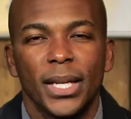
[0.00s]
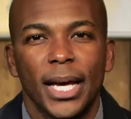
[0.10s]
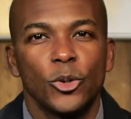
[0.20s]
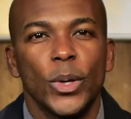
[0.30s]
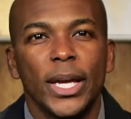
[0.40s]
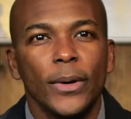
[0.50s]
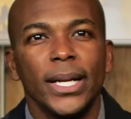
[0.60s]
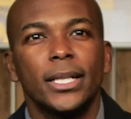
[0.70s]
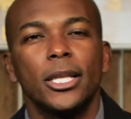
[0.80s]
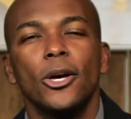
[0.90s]
Now, as we get ready
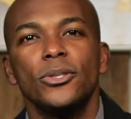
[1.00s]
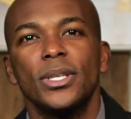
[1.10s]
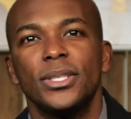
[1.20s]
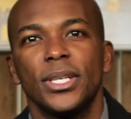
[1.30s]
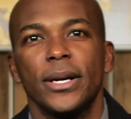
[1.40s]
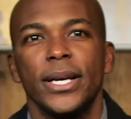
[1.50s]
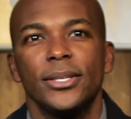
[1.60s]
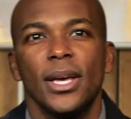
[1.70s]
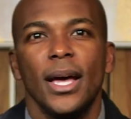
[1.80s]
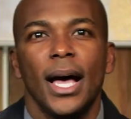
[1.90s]
to close this
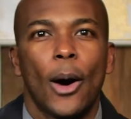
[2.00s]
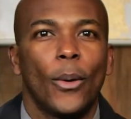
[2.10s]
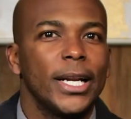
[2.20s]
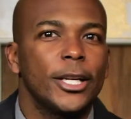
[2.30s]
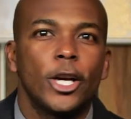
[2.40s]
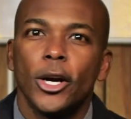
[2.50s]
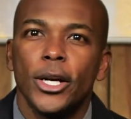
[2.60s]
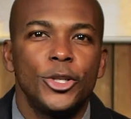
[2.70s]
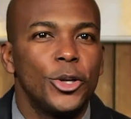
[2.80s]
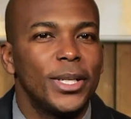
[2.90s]
series, I want to
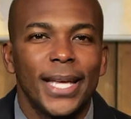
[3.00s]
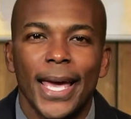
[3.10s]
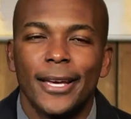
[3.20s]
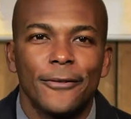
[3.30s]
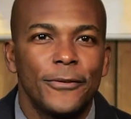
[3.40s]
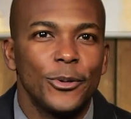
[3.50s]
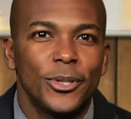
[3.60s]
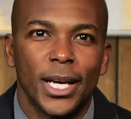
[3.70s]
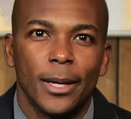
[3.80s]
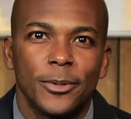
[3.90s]
encourage you to take a few
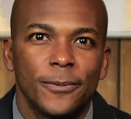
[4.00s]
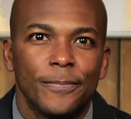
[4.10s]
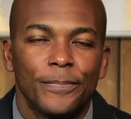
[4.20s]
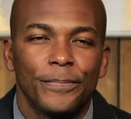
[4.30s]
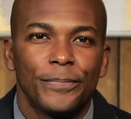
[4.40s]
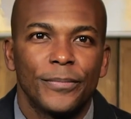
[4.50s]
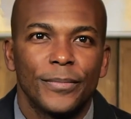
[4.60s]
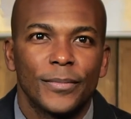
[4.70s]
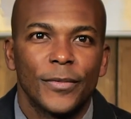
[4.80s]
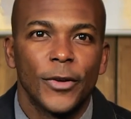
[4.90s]
steps.
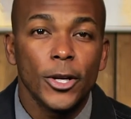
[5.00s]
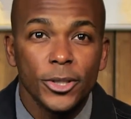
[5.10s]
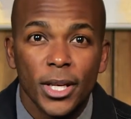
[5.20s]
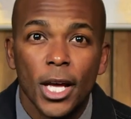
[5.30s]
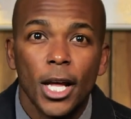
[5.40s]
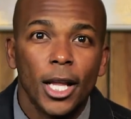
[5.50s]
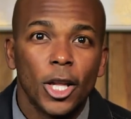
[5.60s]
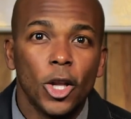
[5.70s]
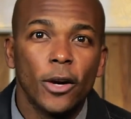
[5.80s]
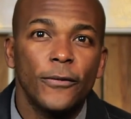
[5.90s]
First,
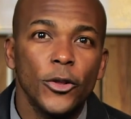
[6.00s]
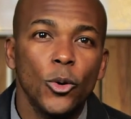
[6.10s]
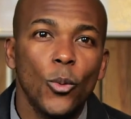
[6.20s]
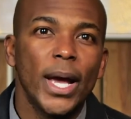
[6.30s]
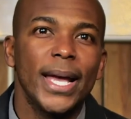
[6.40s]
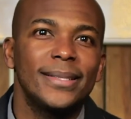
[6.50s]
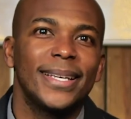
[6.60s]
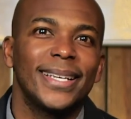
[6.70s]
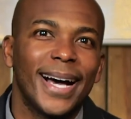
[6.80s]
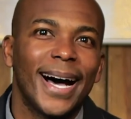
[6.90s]
look for the ways
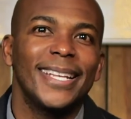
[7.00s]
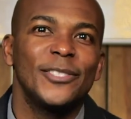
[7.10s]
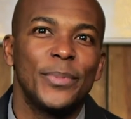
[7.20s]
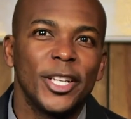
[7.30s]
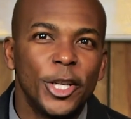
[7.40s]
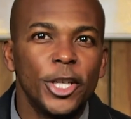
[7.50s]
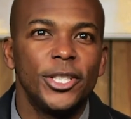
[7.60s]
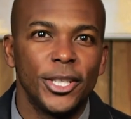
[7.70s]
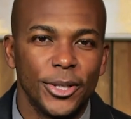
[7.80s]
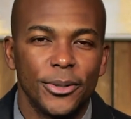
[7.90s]
that God has been good
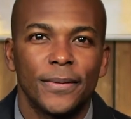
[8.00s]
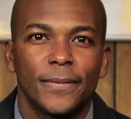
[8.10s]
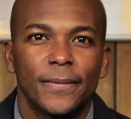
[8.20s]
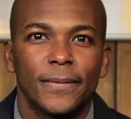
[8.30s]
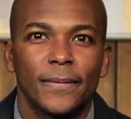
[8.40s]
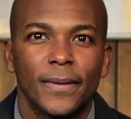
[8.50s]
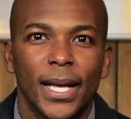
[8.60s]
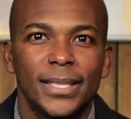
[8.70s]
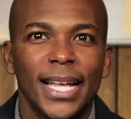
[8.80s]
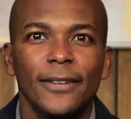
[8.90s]
to you.
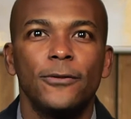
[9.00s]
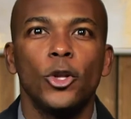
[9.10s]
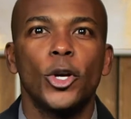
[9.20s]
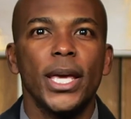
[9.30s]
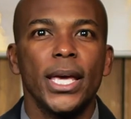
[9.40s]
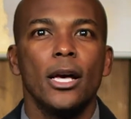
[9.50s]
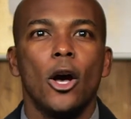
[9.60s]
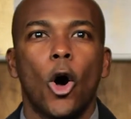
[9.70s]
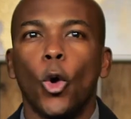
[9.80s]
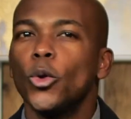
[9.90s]
Instead of looking
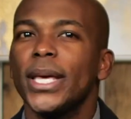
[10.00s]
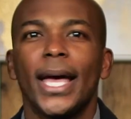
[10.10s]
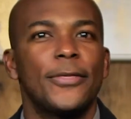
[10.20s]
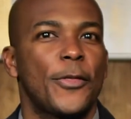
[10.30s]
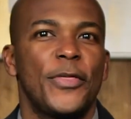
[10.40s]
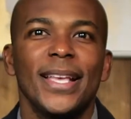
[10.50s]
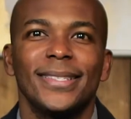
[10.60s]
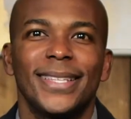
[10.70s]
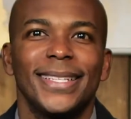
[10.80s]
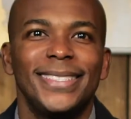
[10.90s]
only at the
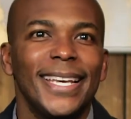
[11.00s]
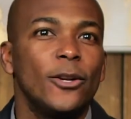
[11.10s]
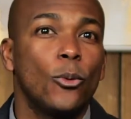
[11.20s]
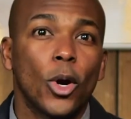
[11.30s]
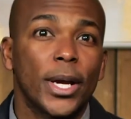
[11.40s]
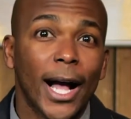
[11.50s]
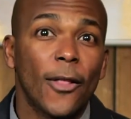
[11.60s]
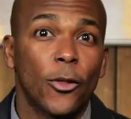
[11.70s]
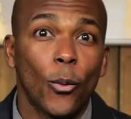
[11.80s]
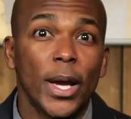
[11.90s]
things that didn't work
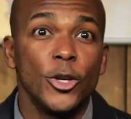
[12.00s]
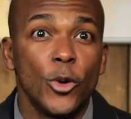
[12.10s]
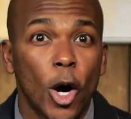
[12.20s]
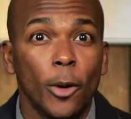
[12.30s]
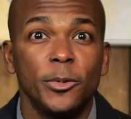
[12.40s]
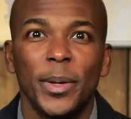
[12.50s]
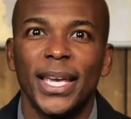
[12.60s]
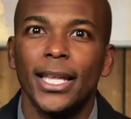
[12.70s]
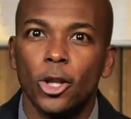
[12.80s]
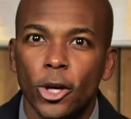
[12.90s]
out the way you hoped,
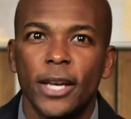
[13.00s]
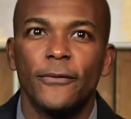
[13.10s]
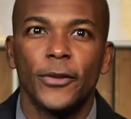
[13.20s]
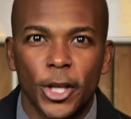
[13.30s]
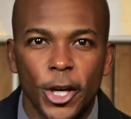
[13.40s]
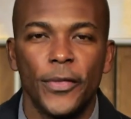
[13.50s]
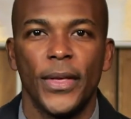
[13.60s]
begin looking for the good